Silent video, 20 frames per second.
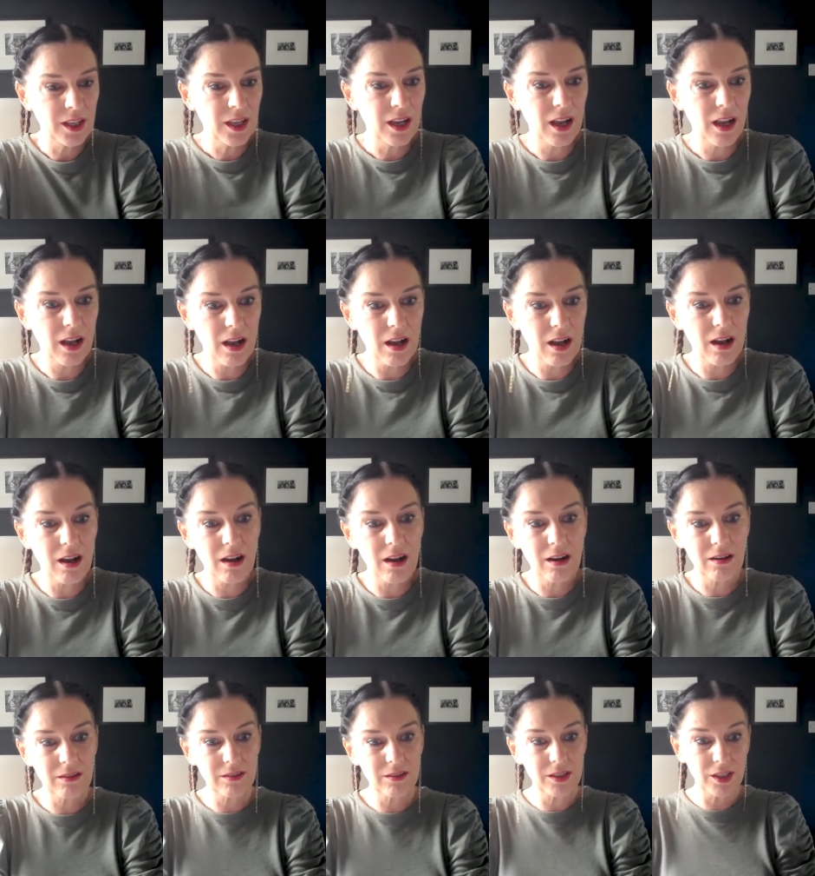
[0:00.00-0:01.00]

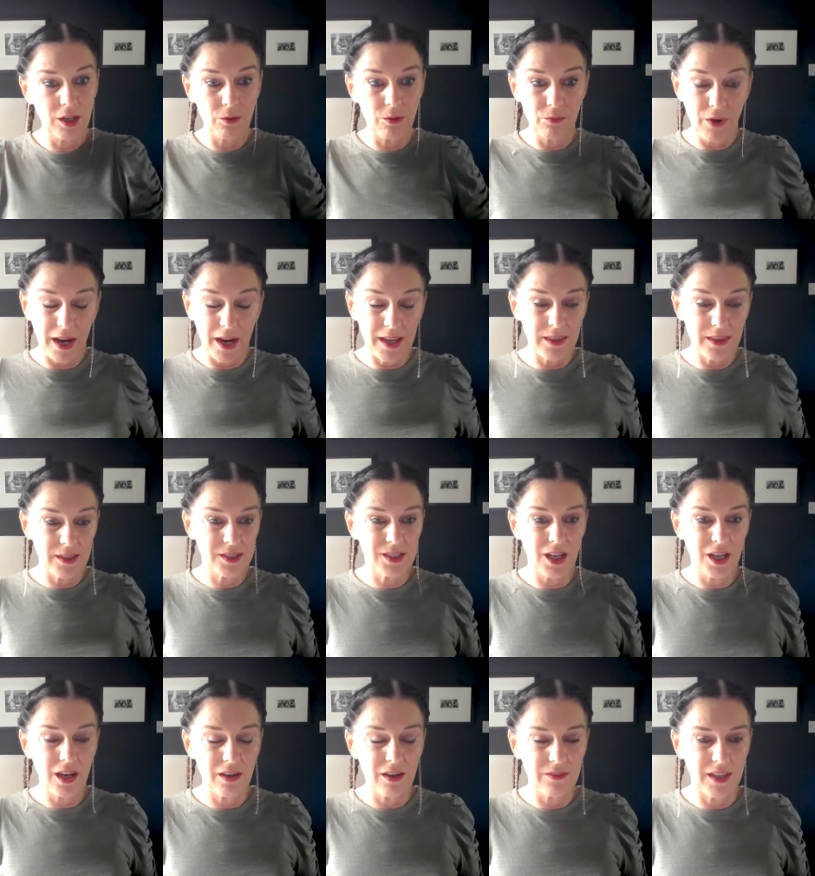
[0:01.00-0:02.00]
are, you know, right at the
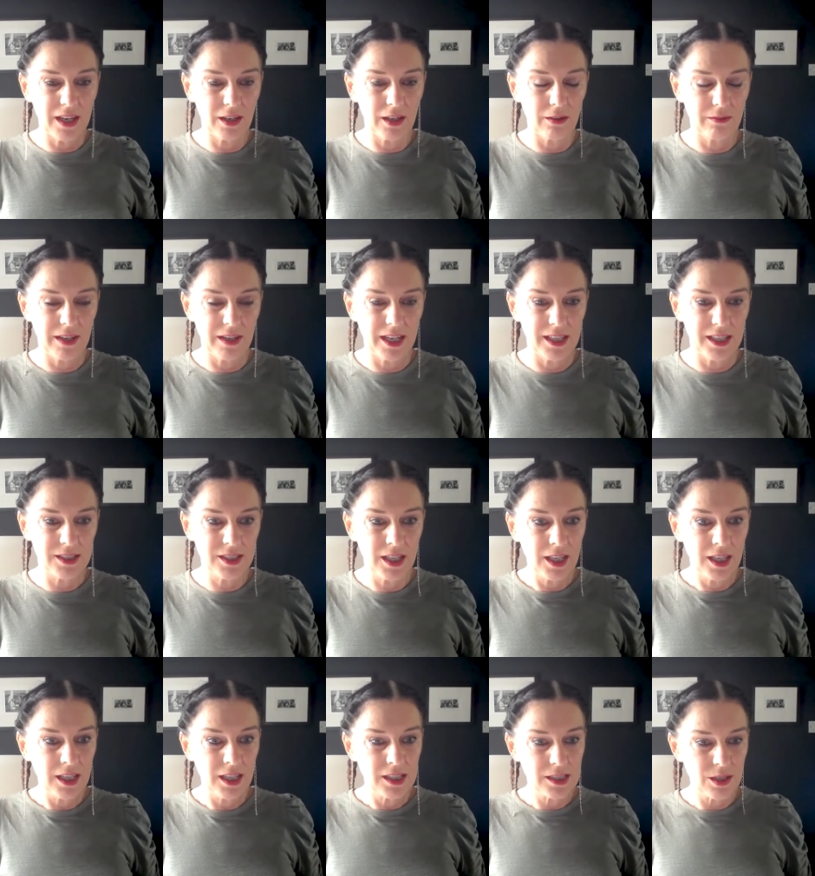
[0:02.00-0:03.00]
start of their careers.
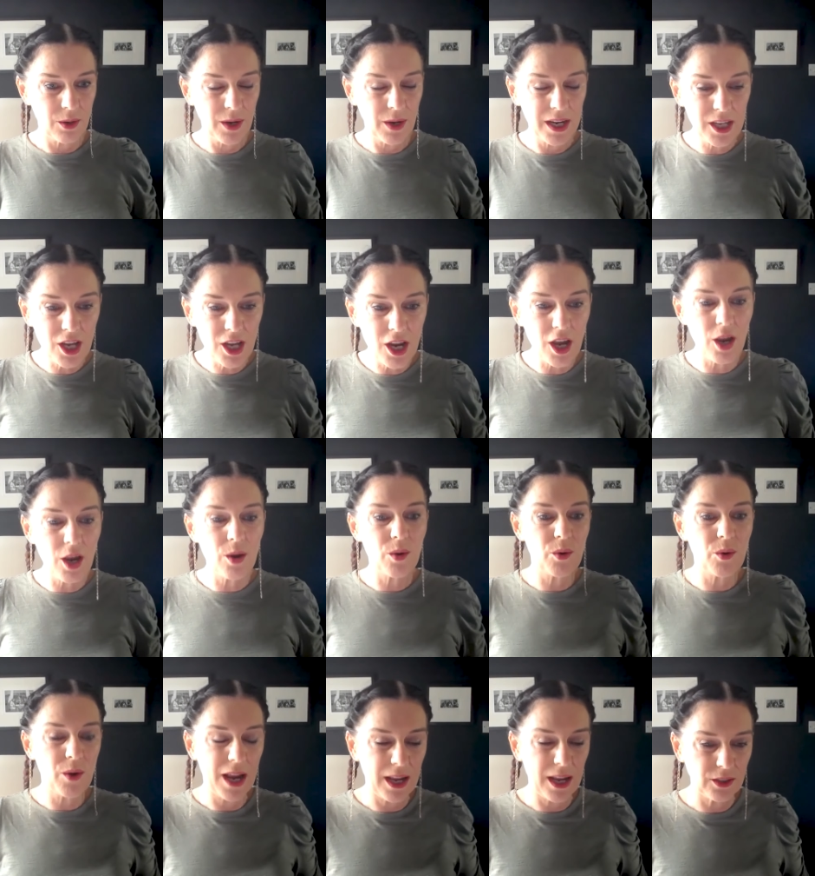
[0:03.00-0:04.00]
So I know how